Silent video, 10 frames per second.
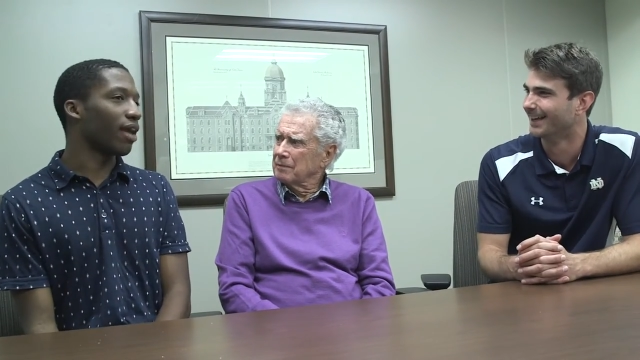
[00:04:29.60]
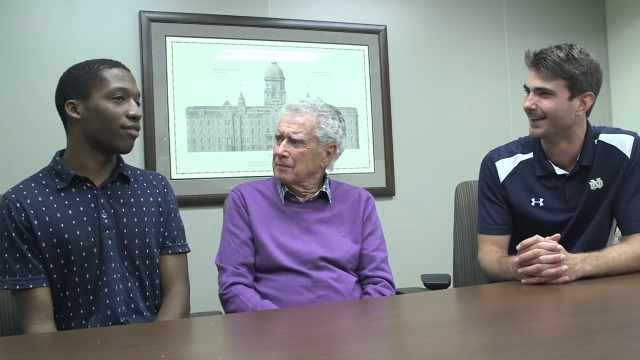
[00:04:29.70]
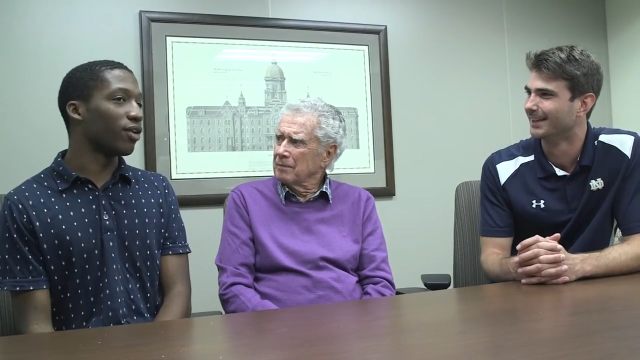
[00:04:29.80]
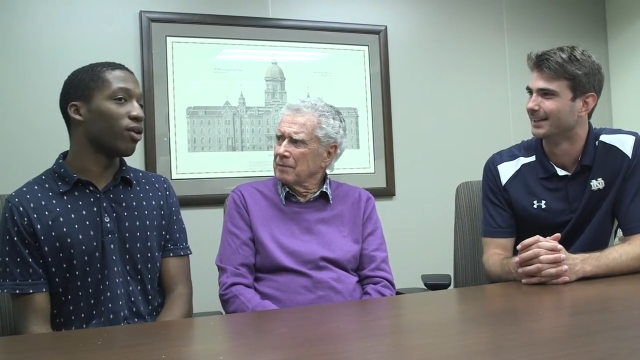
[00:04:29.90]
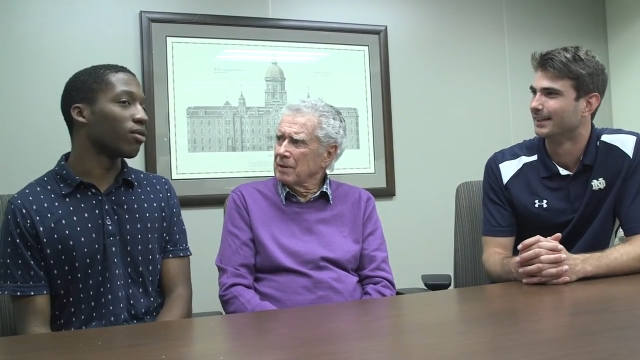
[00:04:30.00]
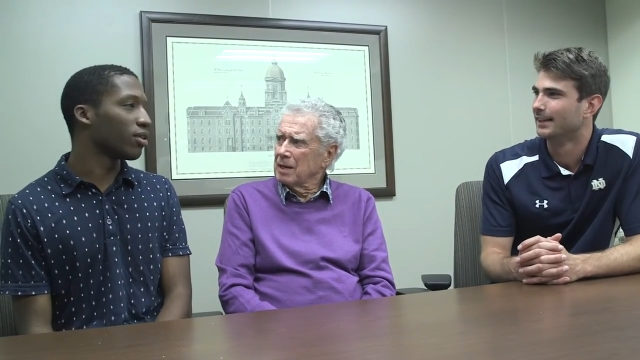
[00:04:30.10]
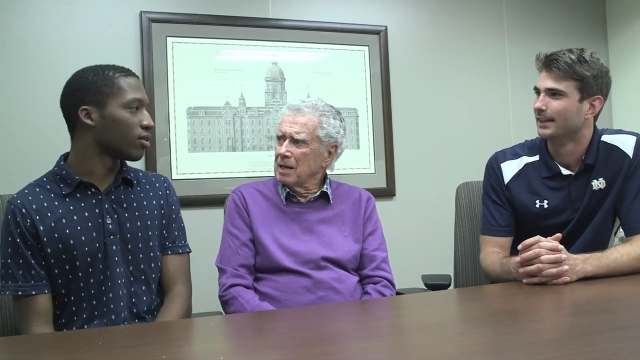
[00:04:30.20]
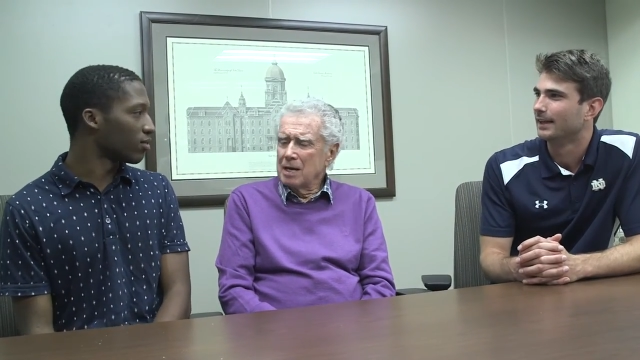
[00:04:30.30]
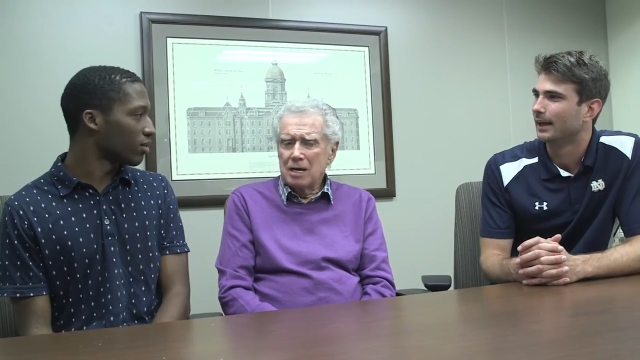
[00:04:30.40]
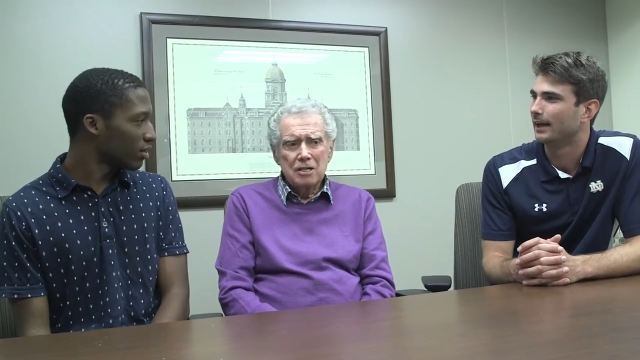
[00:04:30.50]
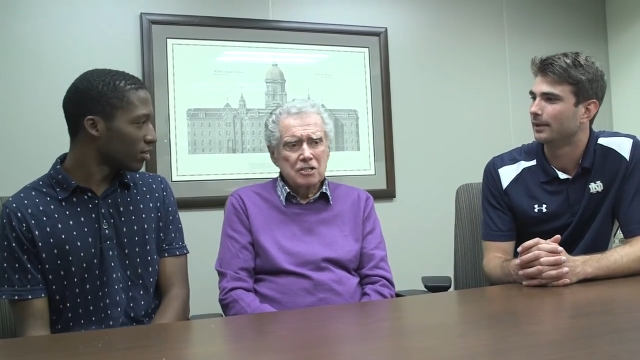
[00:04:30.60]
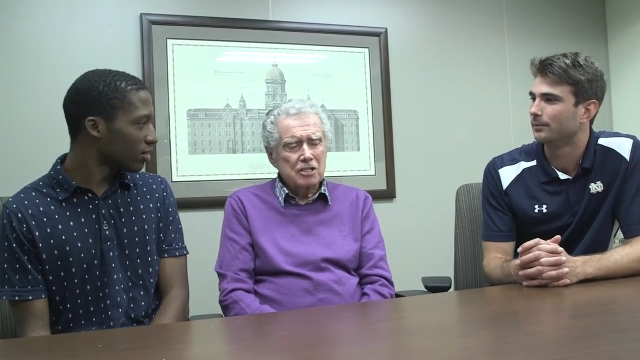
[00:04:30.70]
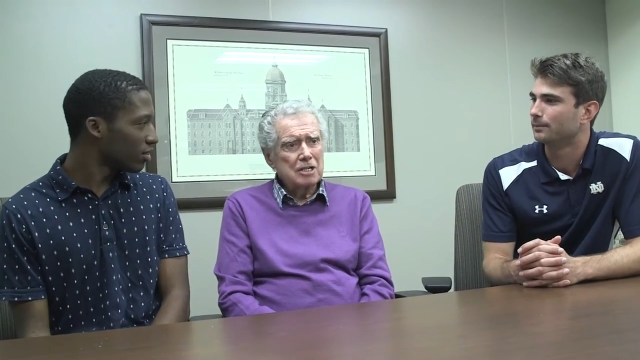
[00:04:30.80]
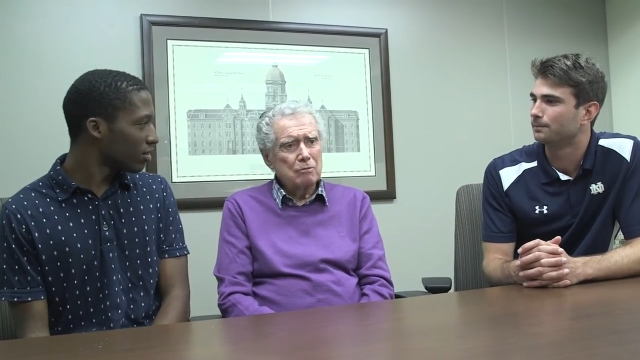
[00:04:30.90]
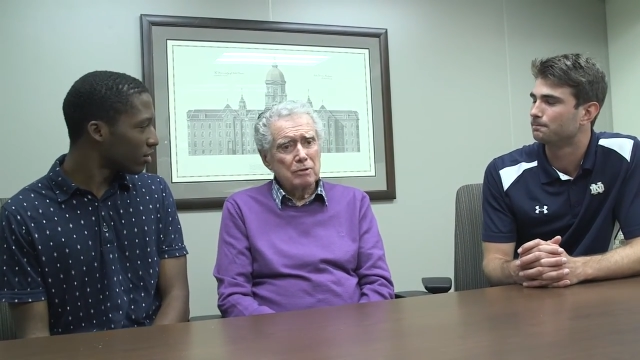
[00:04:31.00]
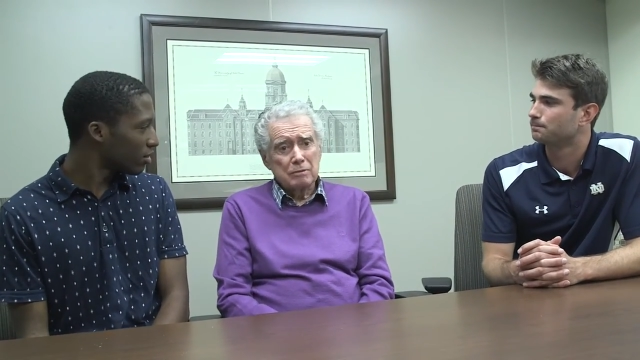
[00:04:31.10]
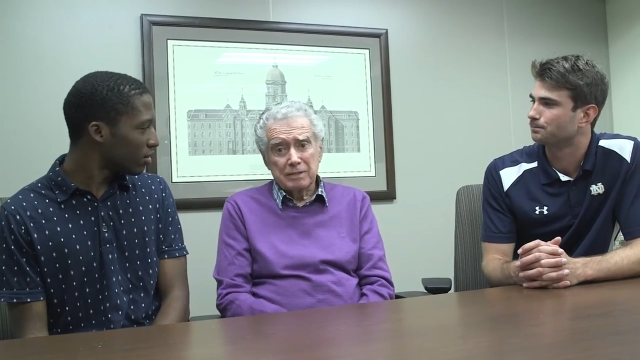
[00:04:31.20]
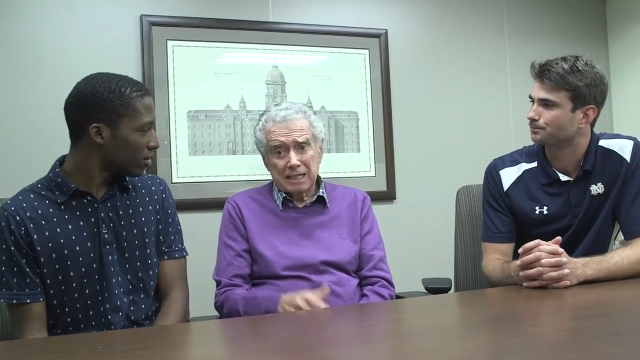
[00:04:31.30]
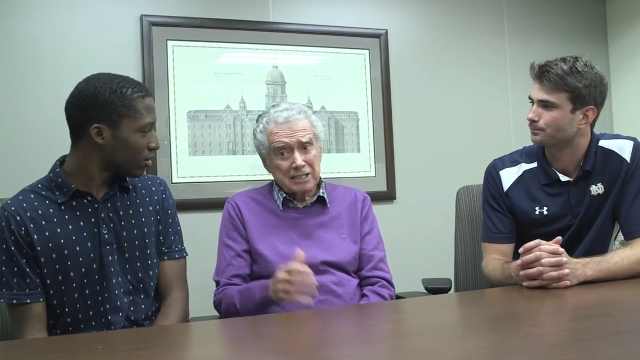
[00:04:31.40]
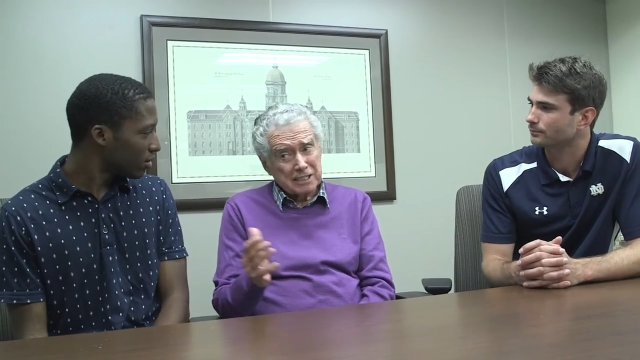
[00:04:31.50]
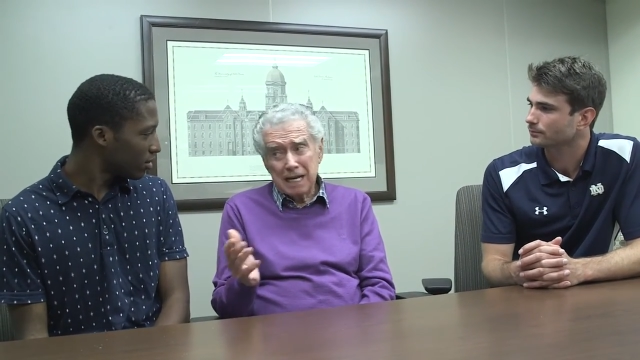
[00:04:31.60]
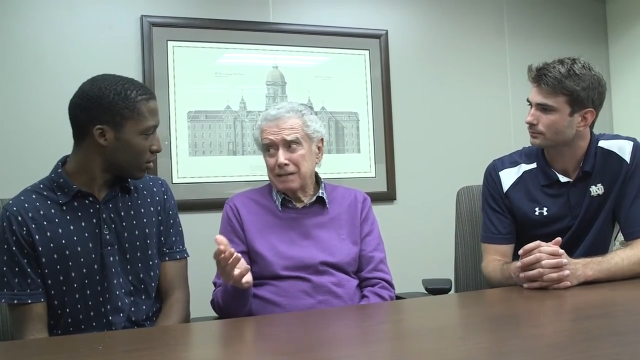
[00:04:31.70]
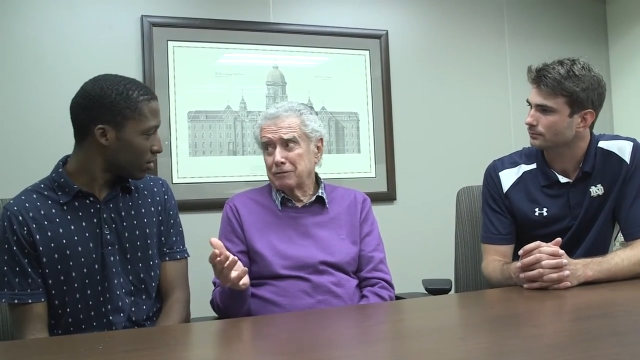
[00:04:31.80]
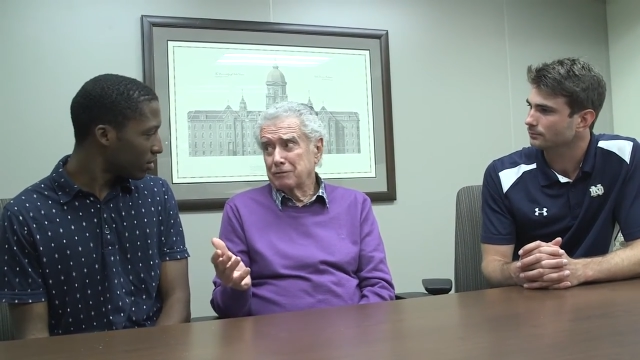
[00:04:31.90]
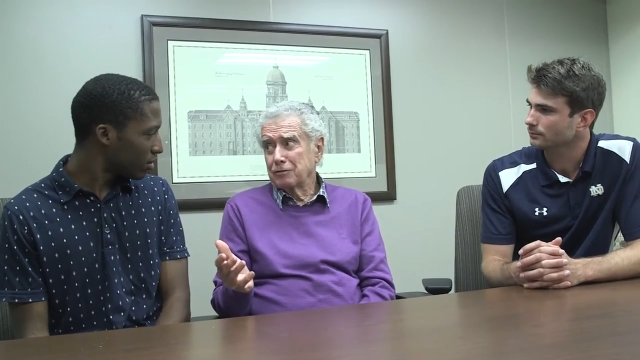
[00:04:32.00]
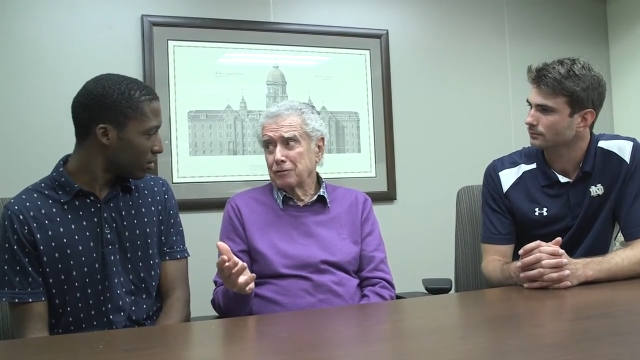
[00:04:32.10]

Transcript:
Speaker 1: I have no
Speaker 2: clue. Um, she was at Stanford